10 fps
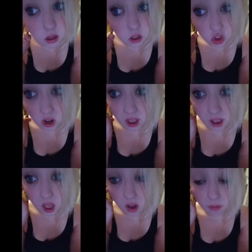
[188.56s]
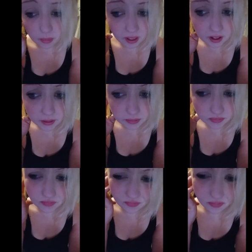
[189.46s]
yesterday I'm like,
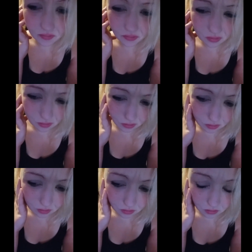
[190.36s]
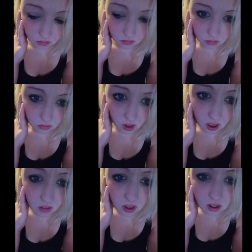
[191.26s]
hmm,
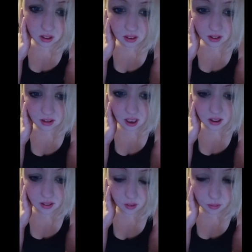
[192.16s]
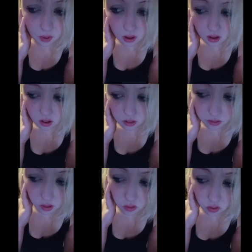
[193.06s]
I haven't eaten in six days. I'm
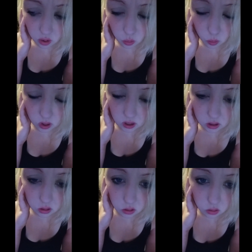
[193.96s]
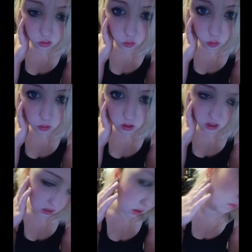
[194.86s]
feeling really weak and
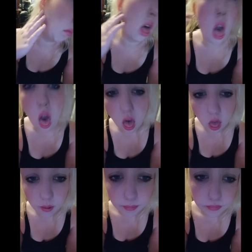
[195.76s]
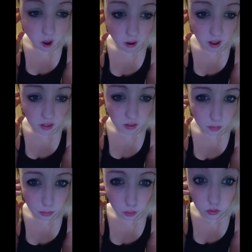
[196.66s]
doozy and blah. I had
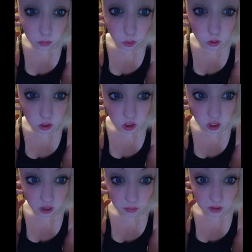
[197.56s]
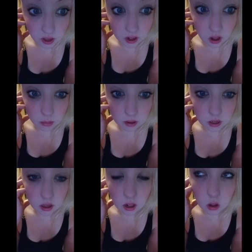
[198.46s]
this Boost protein shake my dad got
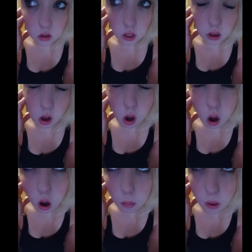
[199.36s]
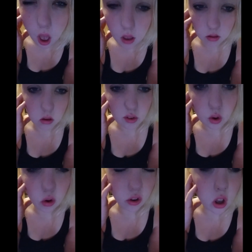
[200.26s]
me, and I was like, oh man, this is
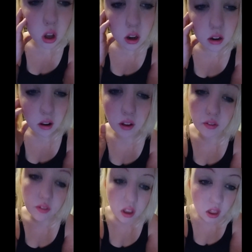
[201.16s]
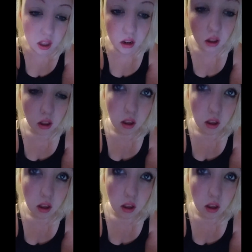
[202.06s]
so good. I feel it